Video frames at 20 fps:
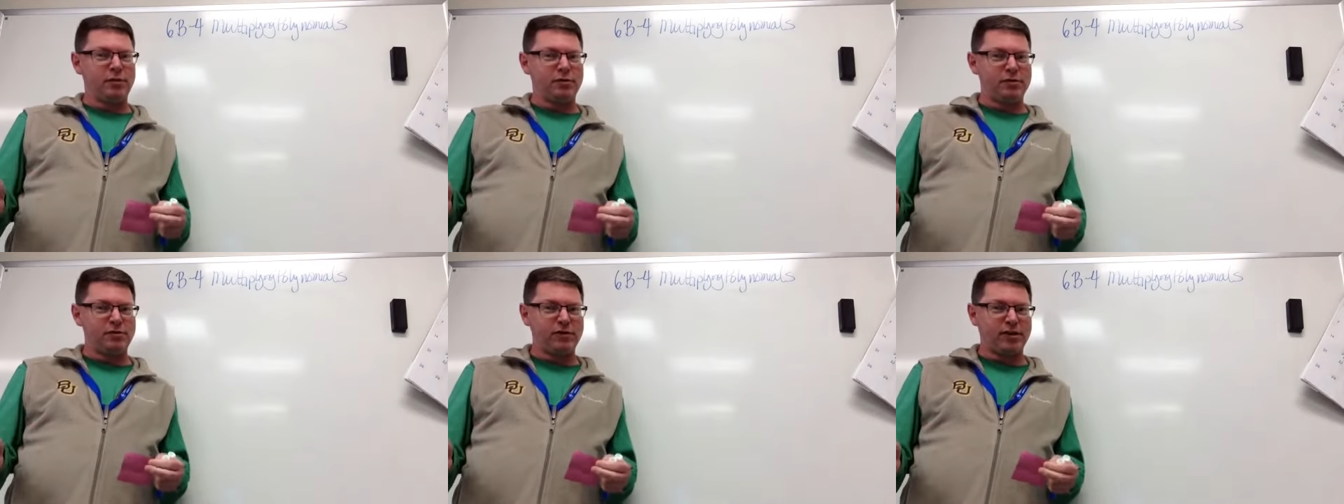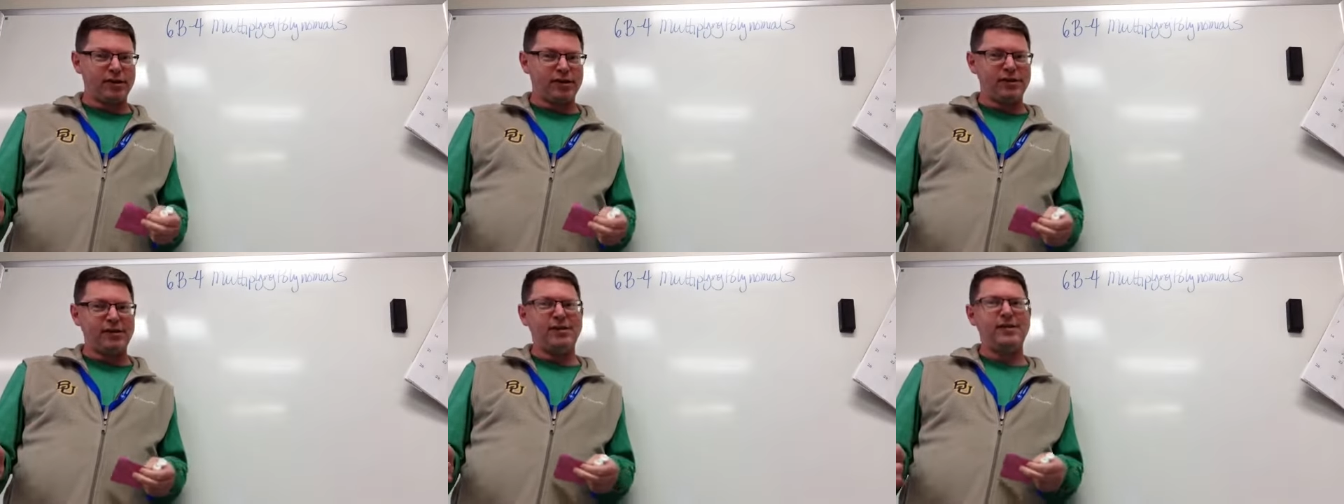is
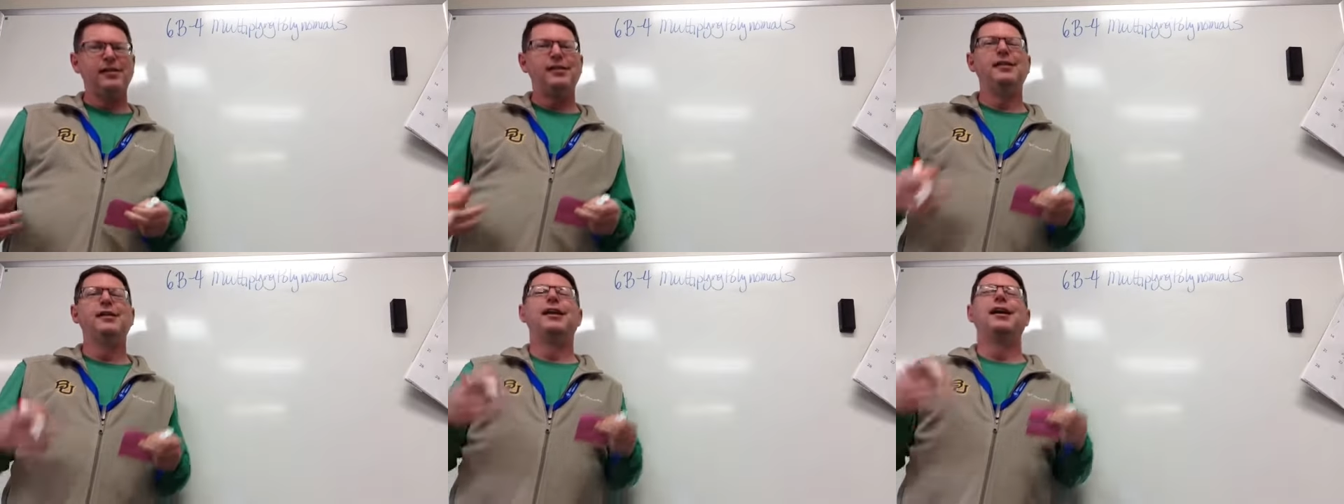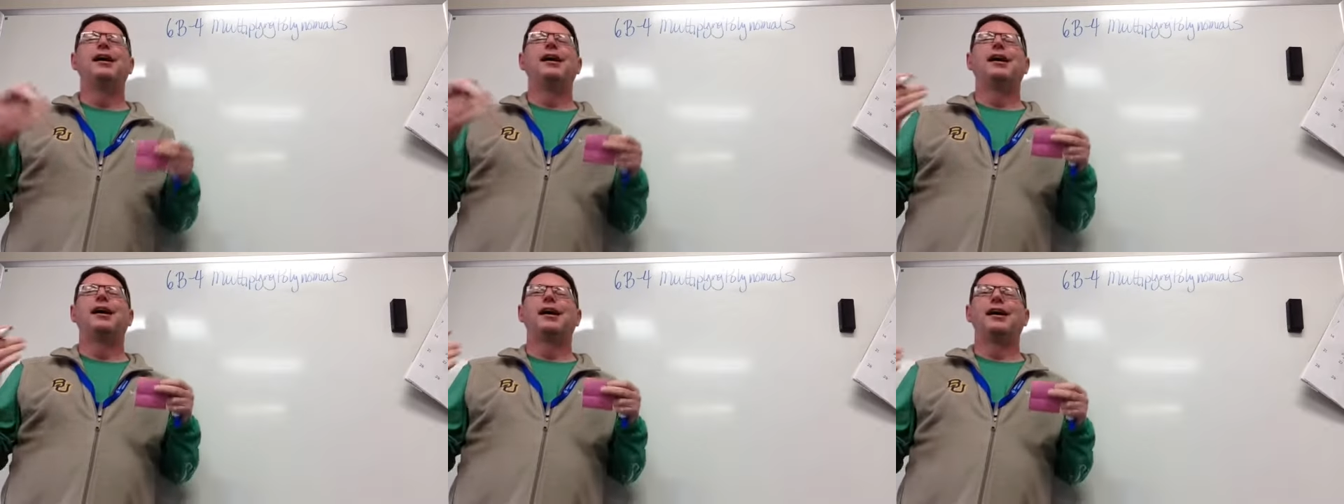crazy,
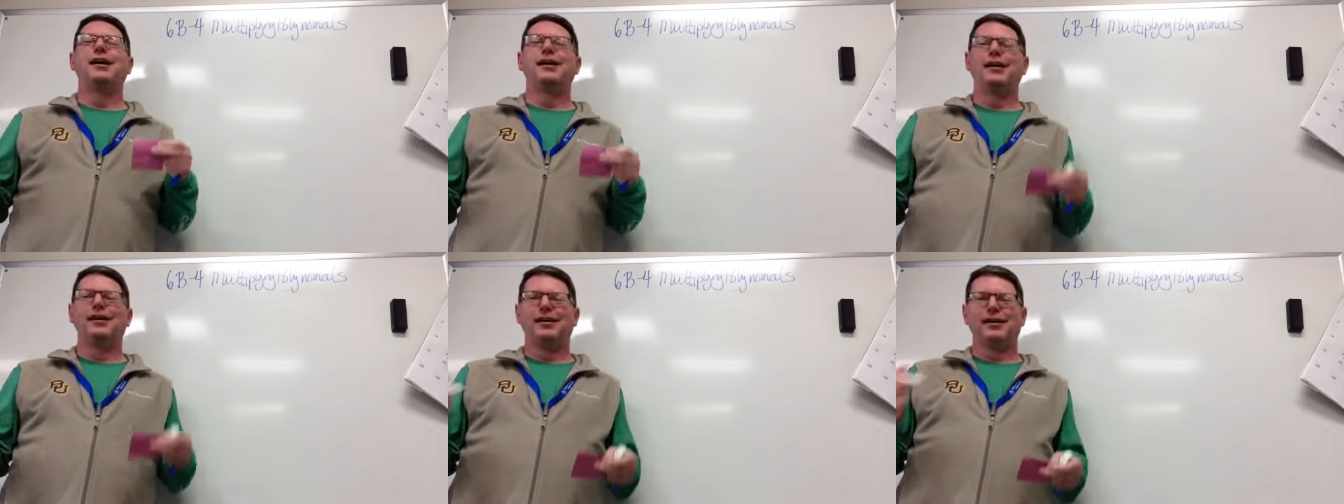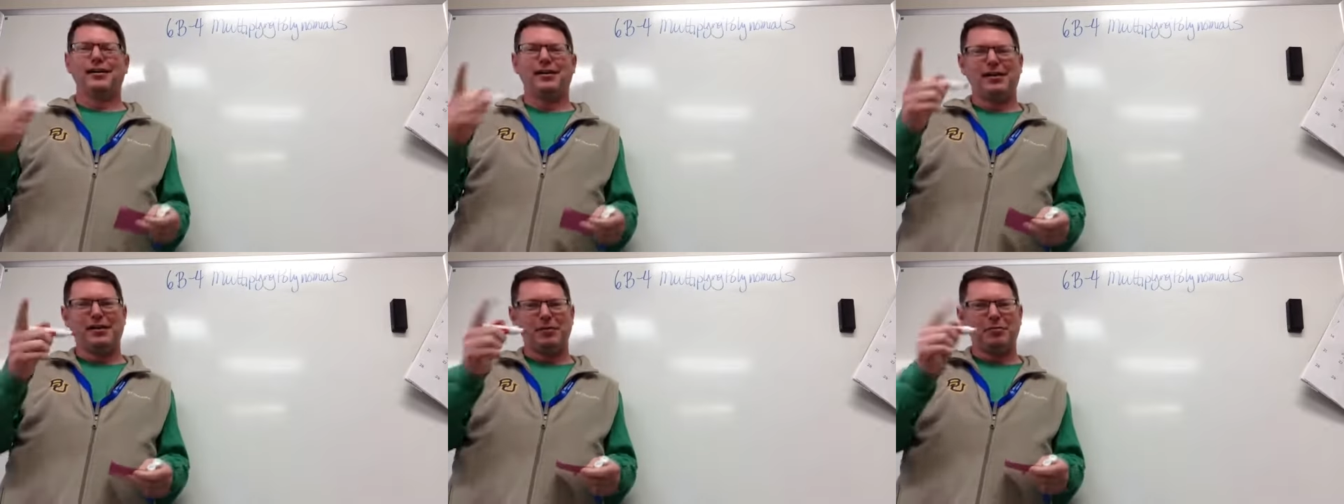
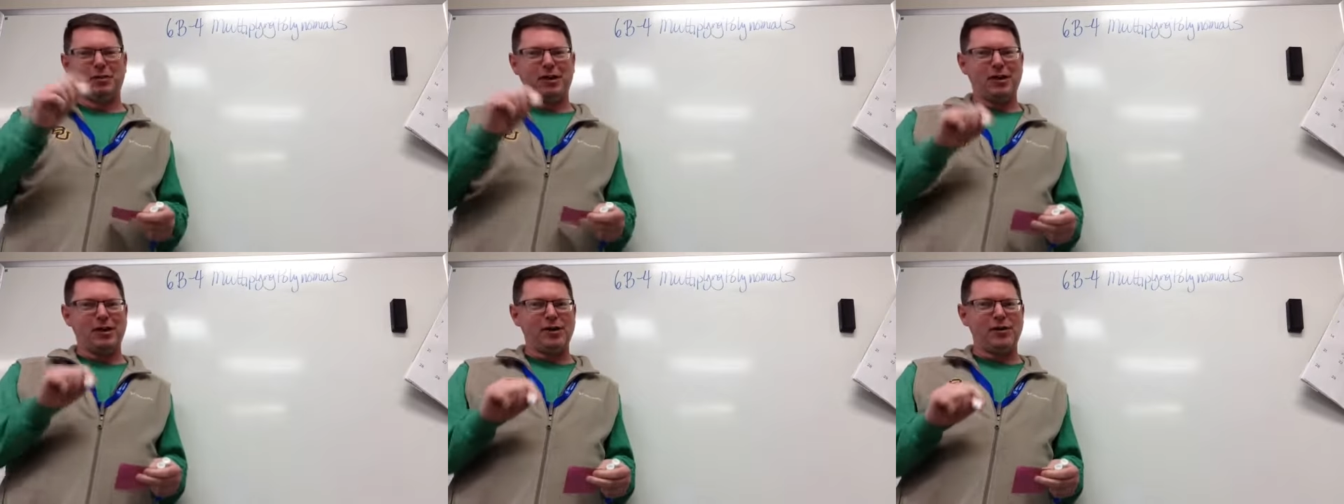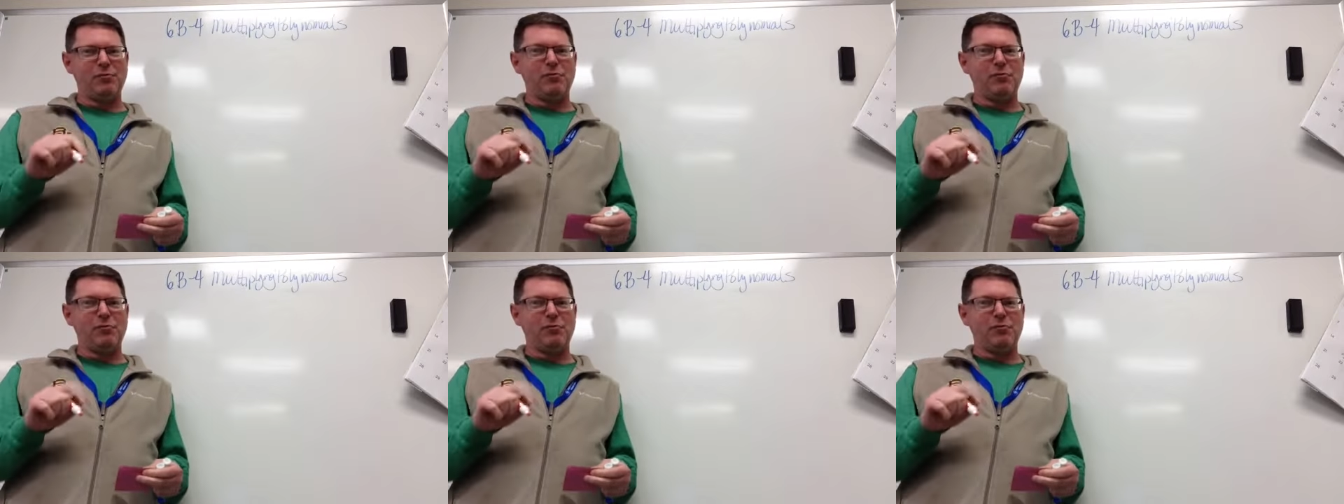here we go.